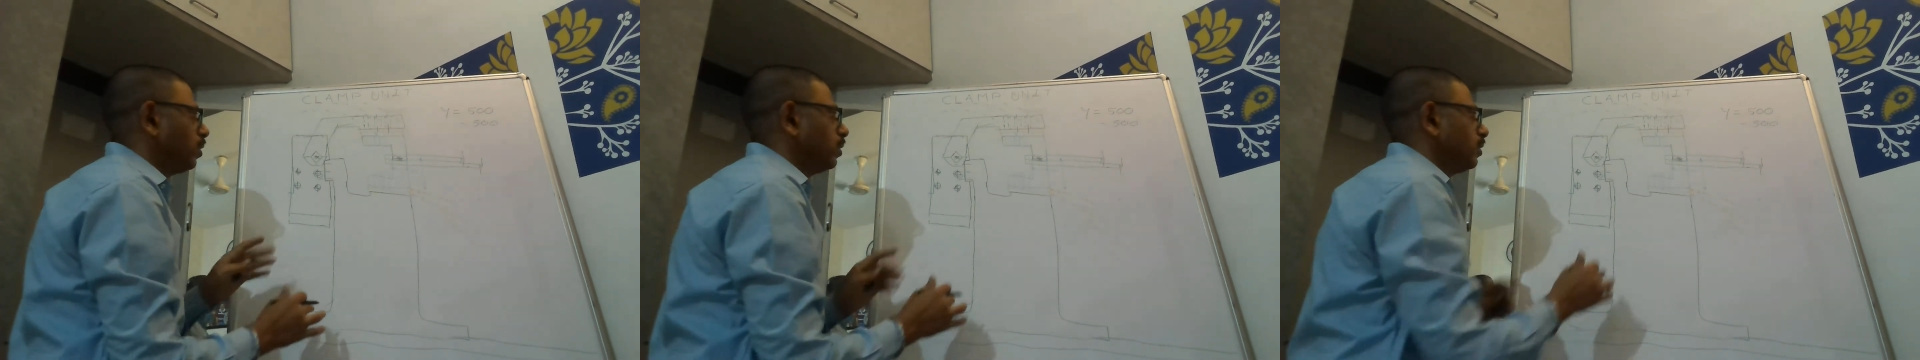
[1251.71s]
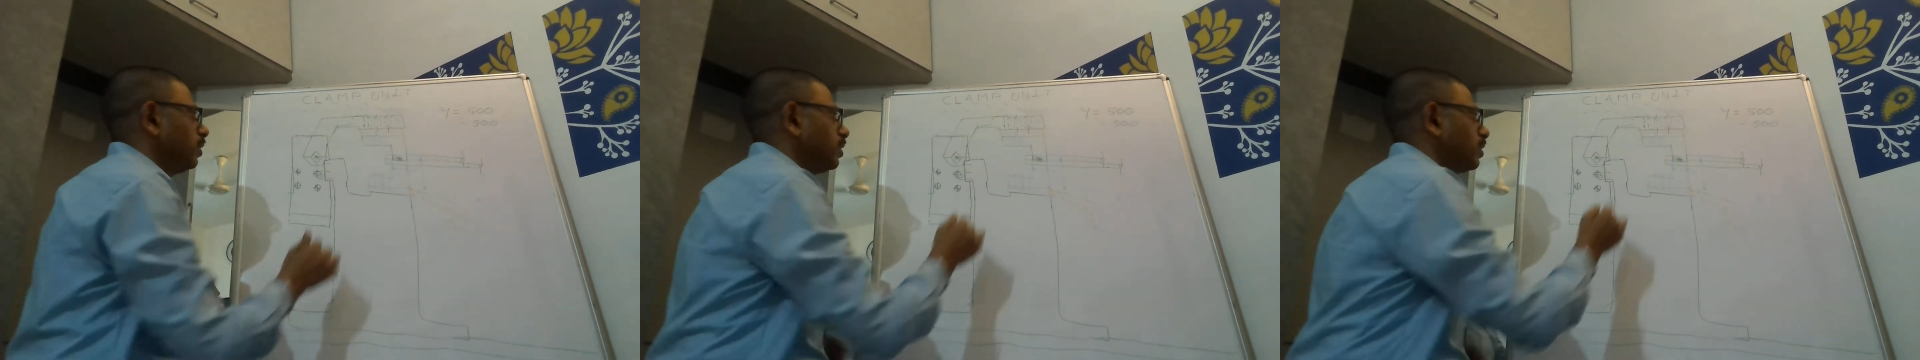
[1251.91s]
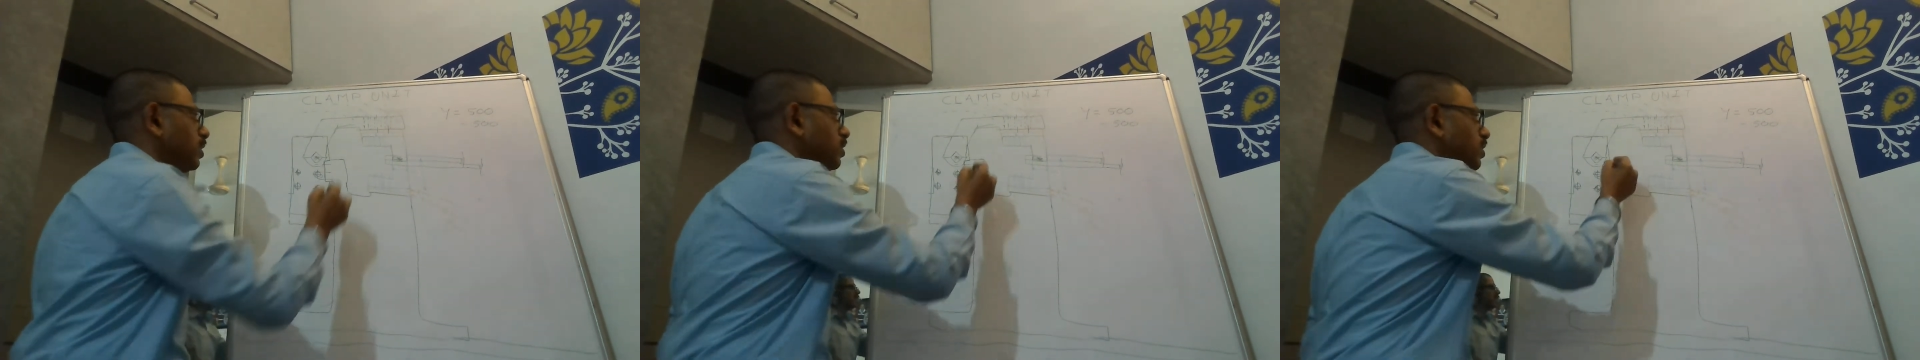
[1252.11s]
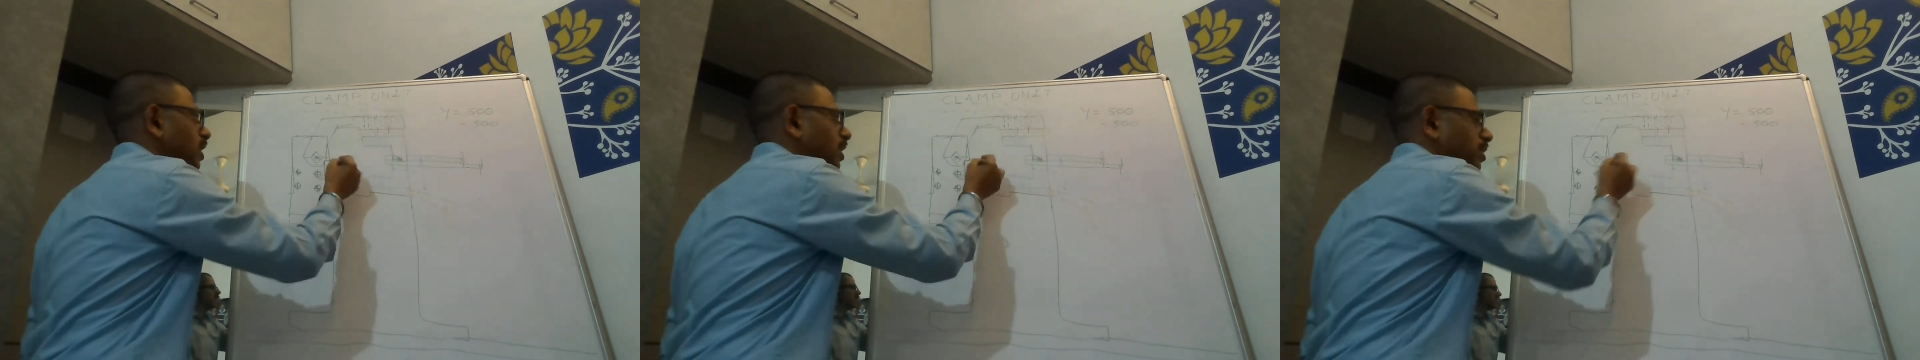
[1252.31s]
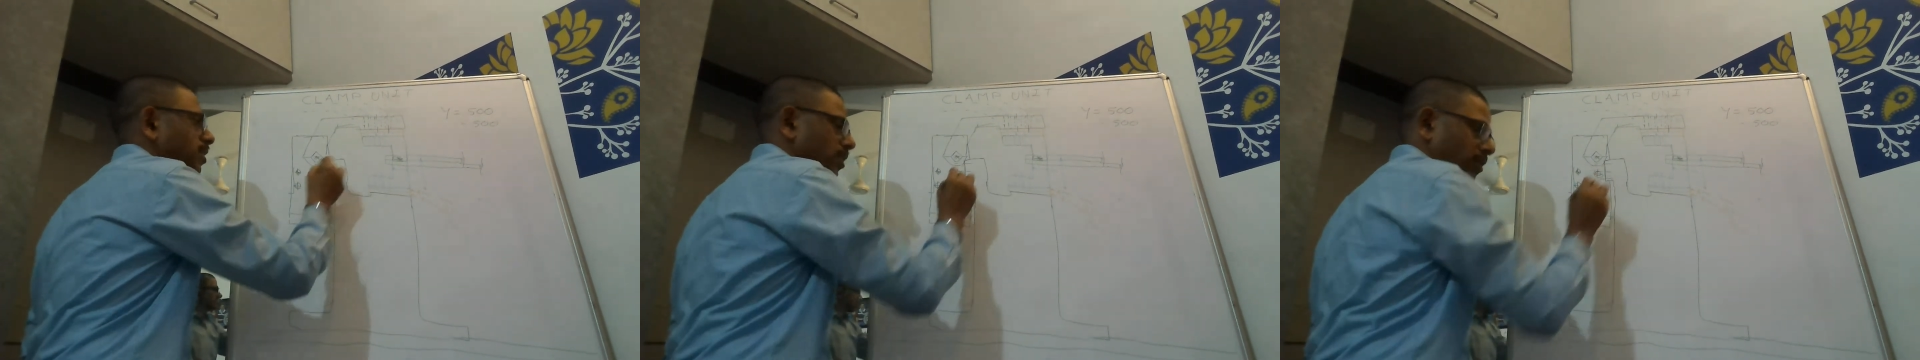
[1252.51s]
This is
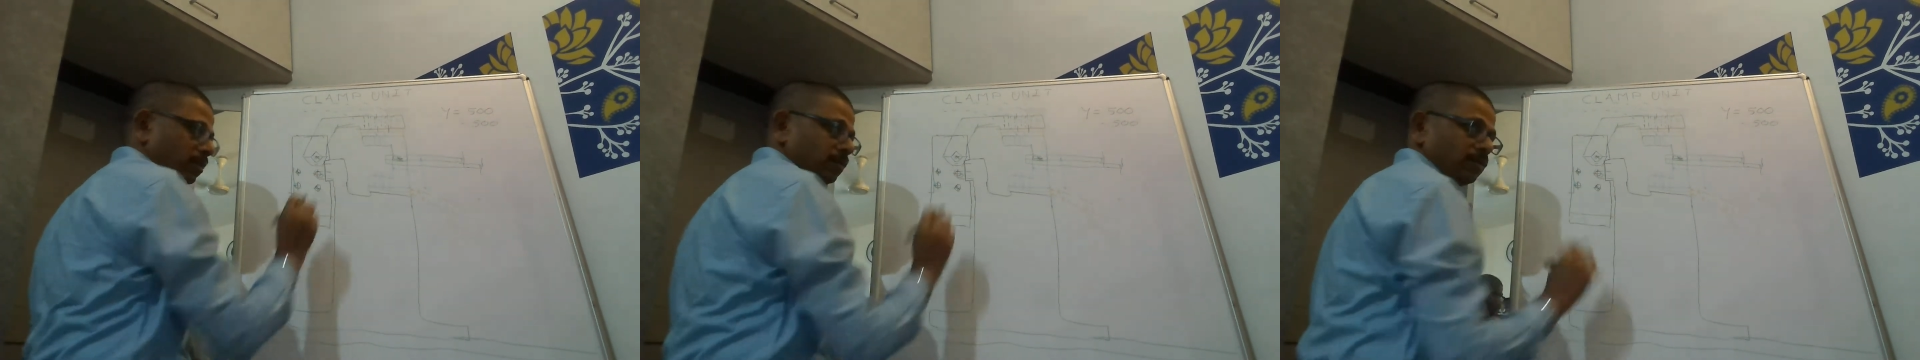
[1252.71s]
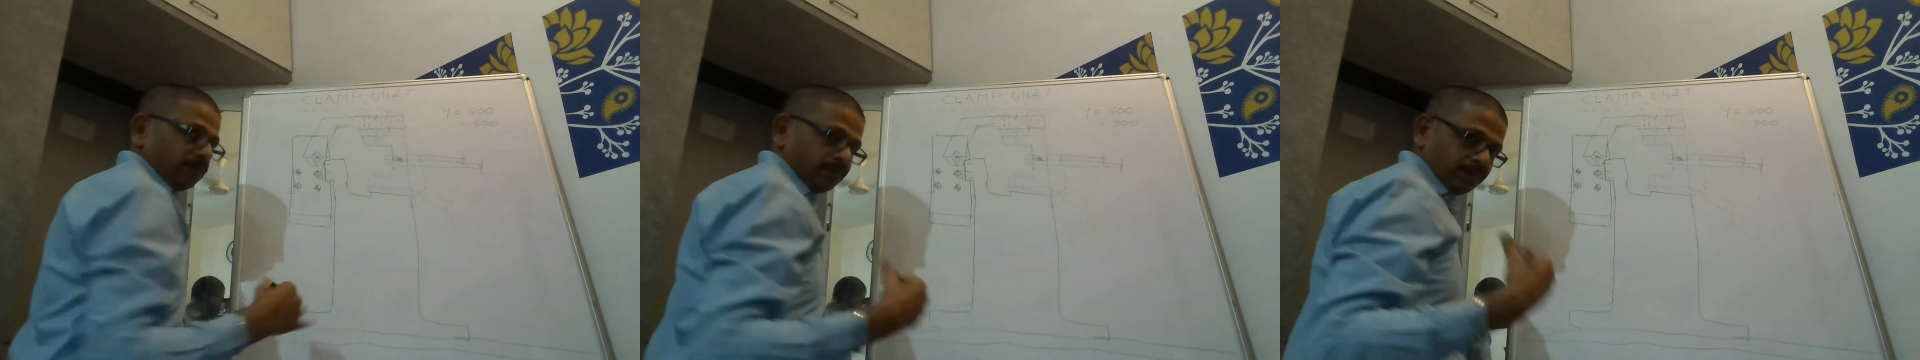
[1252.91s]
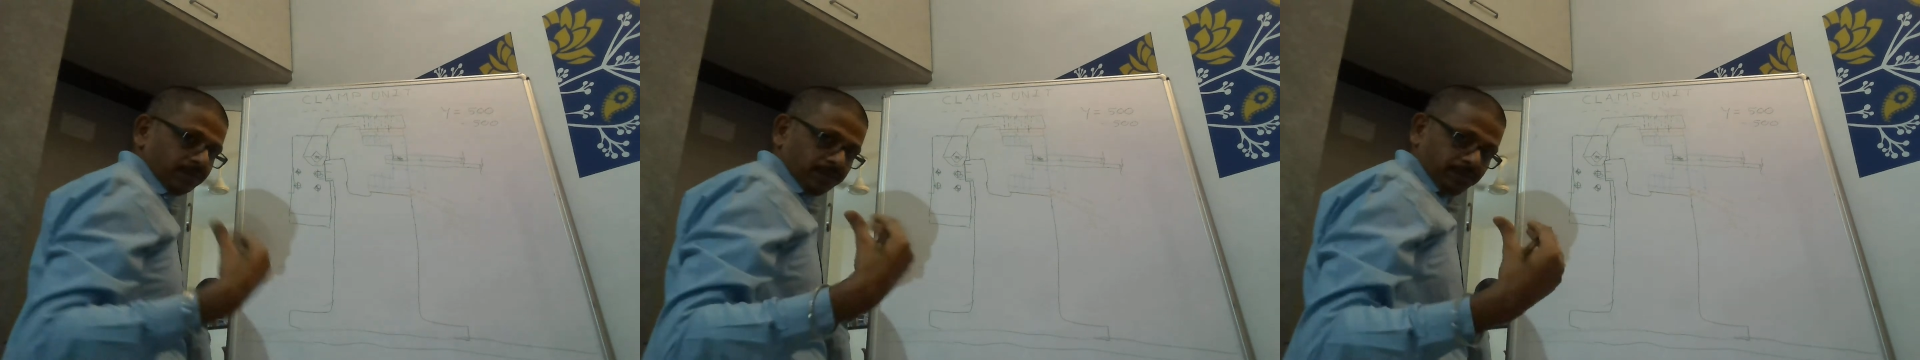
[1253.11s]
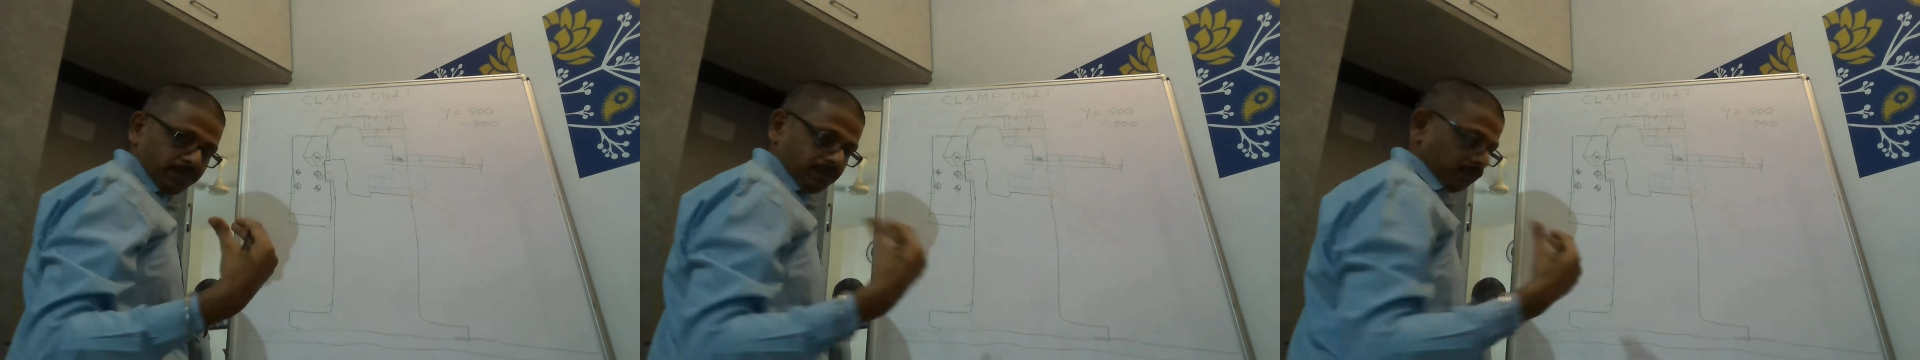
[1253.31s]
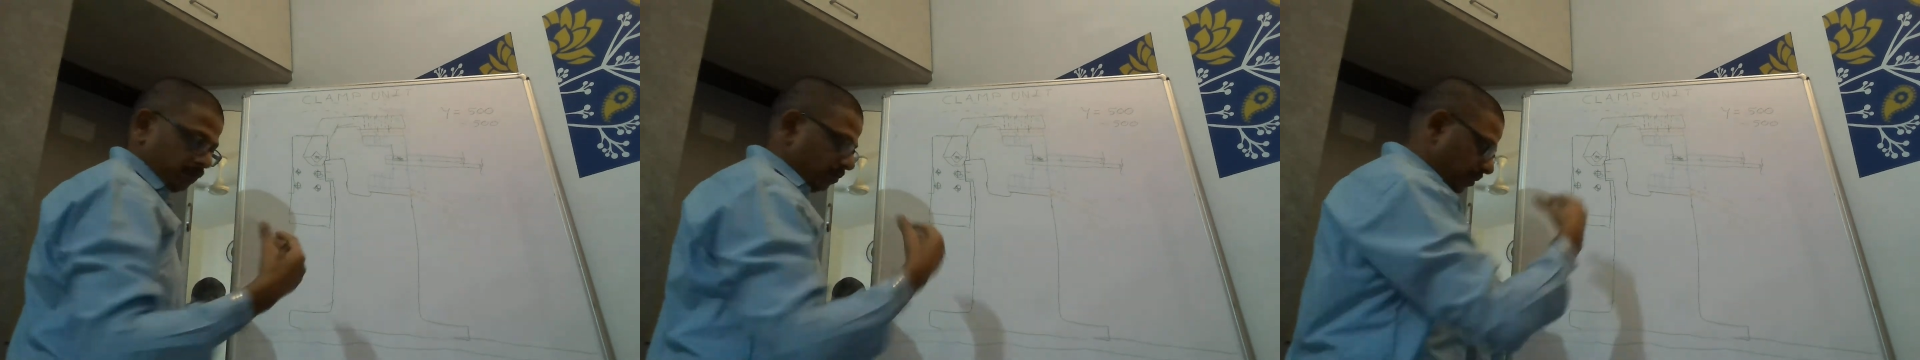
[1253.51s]
just
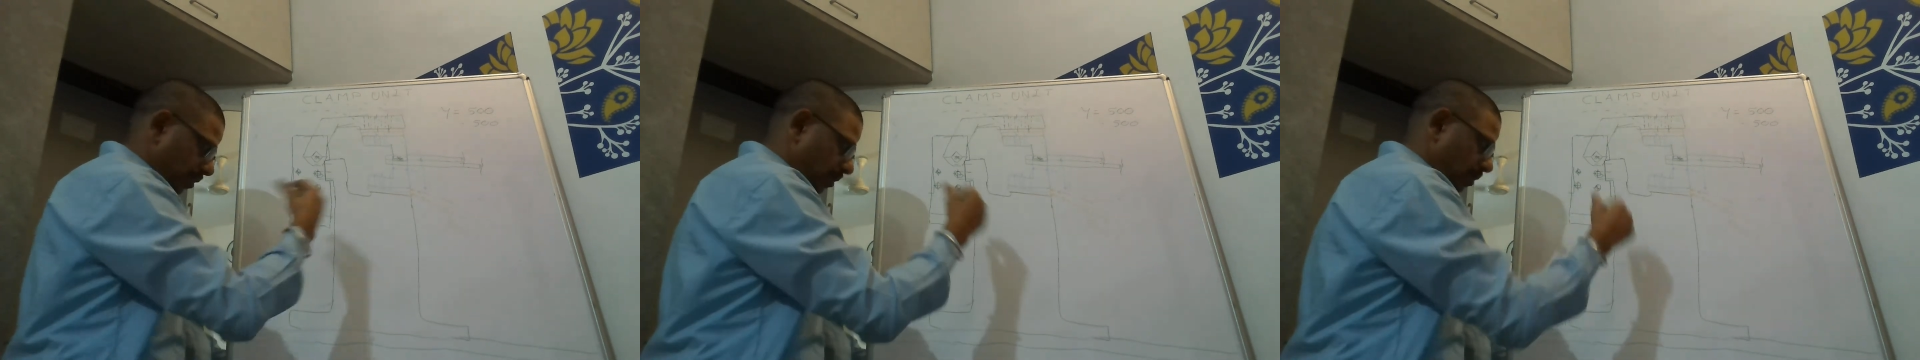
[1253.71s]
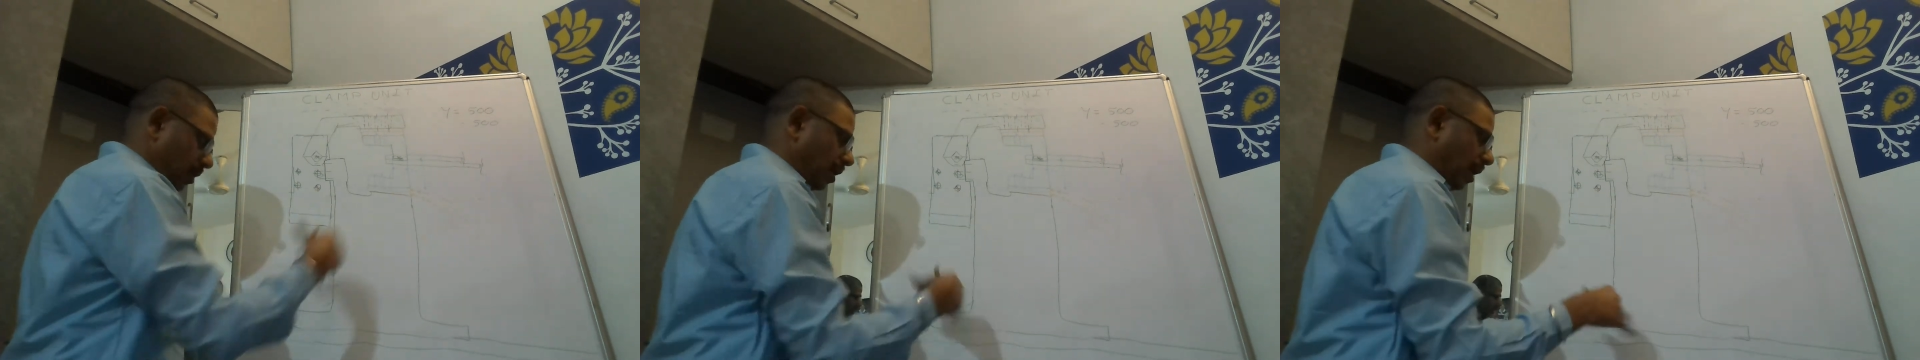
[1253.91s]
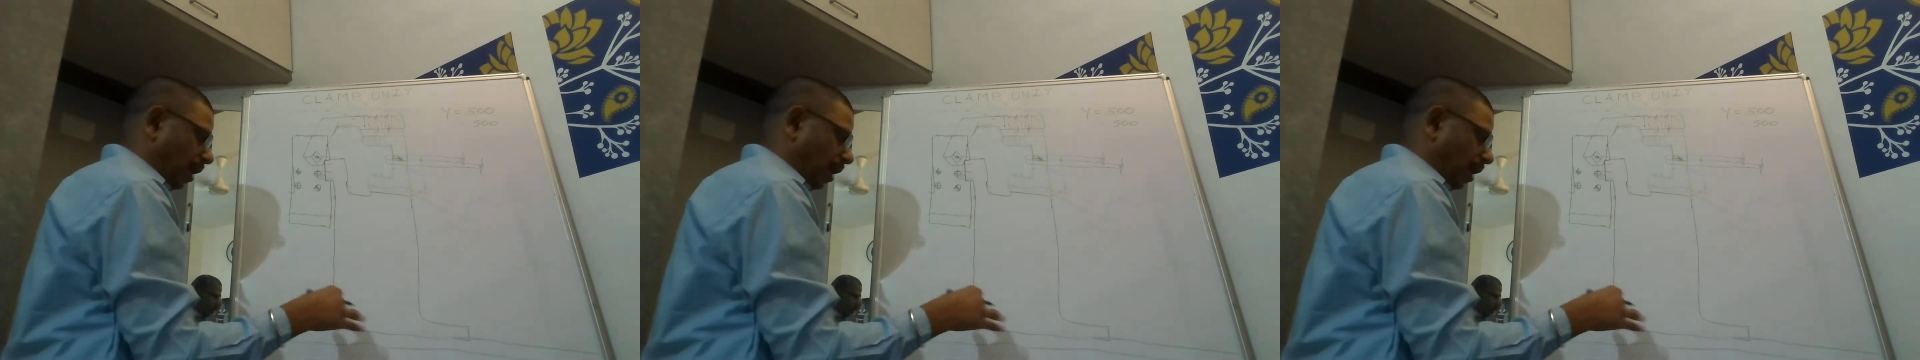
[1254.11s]
an